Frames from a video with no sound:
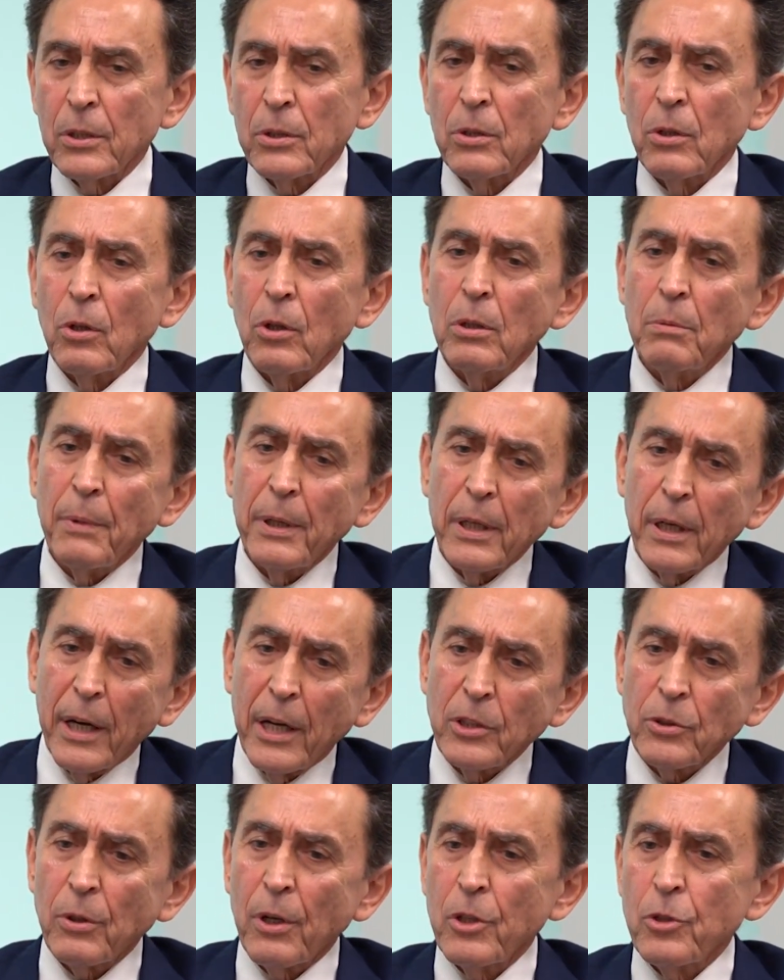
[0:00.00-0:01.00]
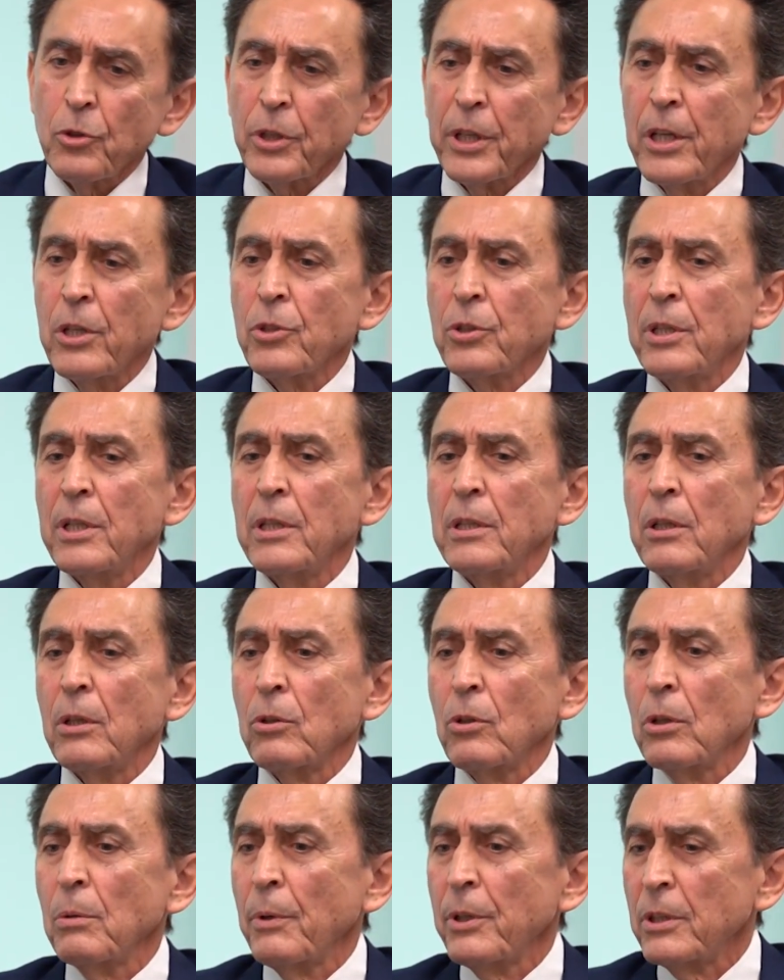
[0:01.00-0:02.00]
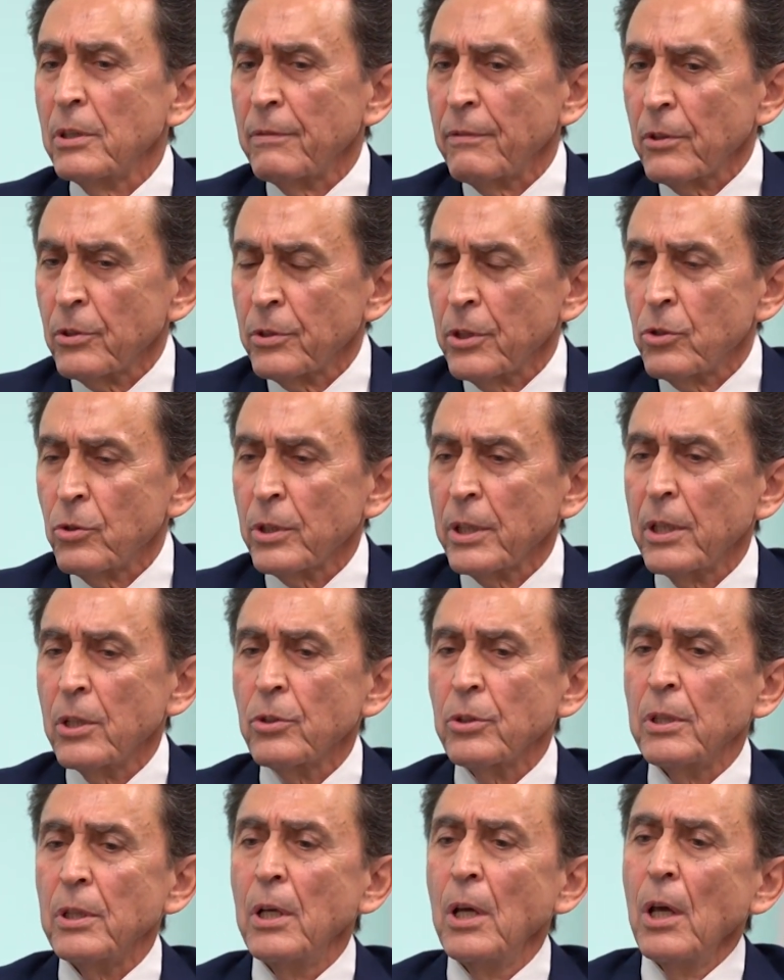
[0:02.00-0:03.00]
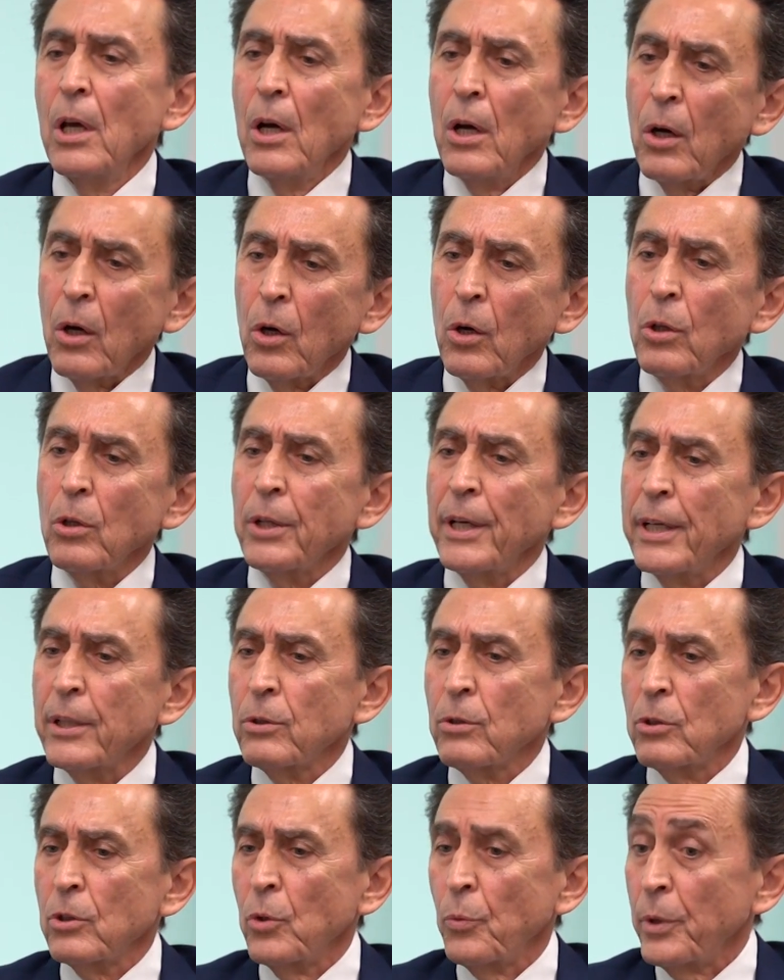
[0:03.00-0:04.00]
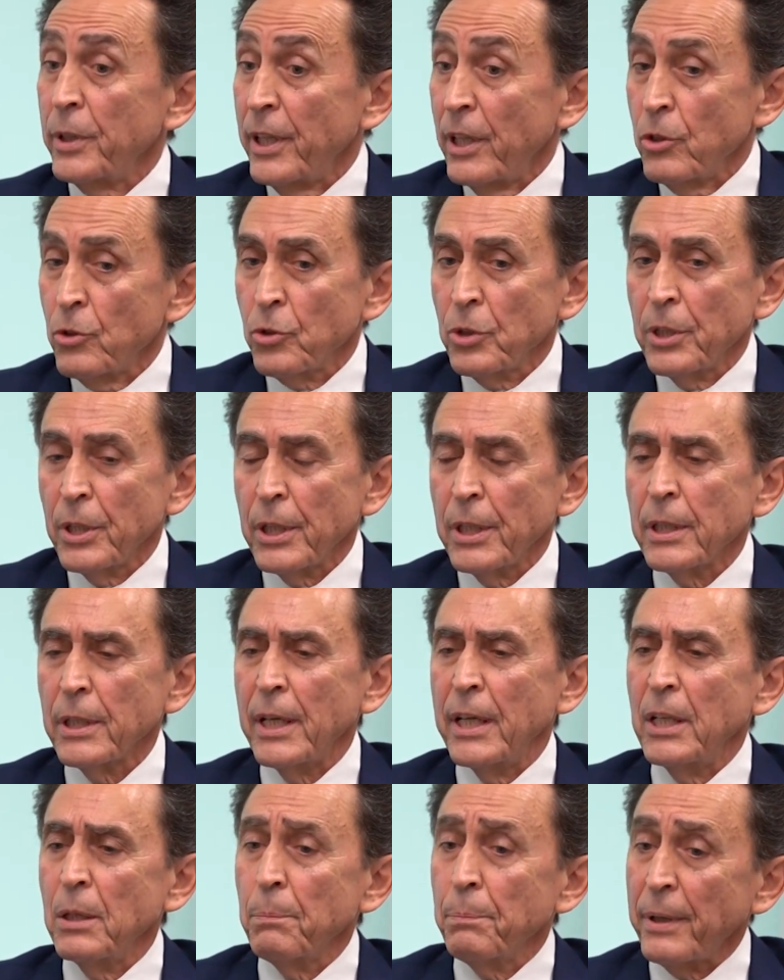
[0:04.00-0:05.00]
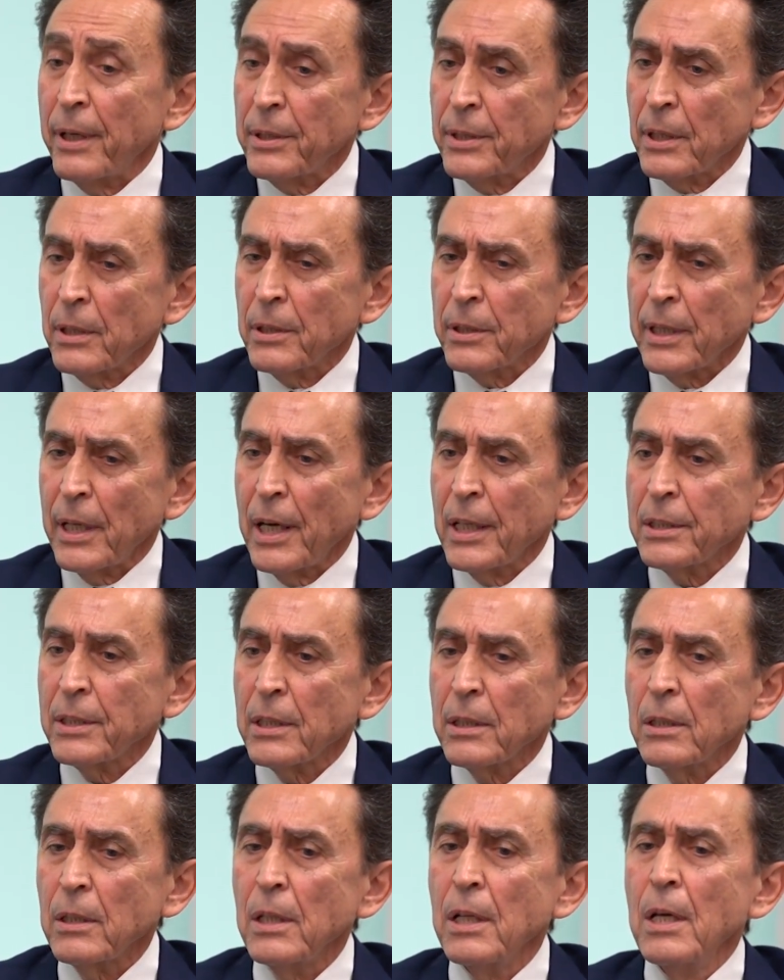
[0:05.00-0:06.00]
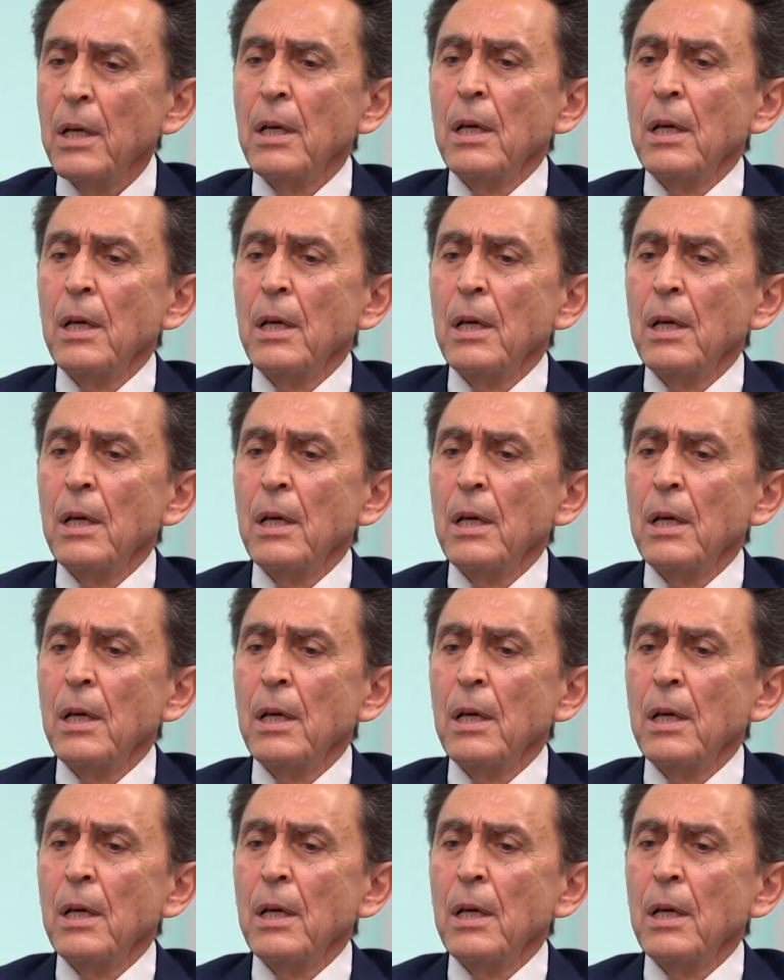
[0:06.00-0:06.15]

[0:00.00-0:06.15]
So all my high school education and all my university education all had to do with engineering, and in particular electrical.